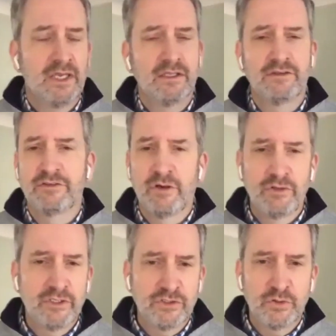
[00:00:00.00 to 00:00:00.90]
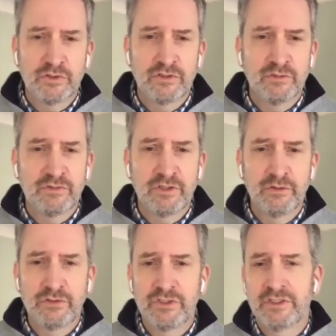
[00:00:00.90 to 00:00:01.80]
This is only a short-term
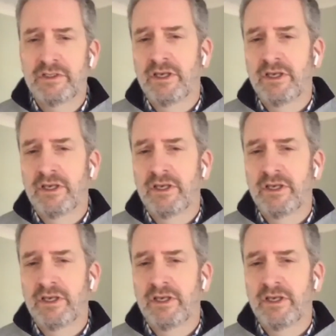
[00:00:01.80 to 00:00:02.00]
solution.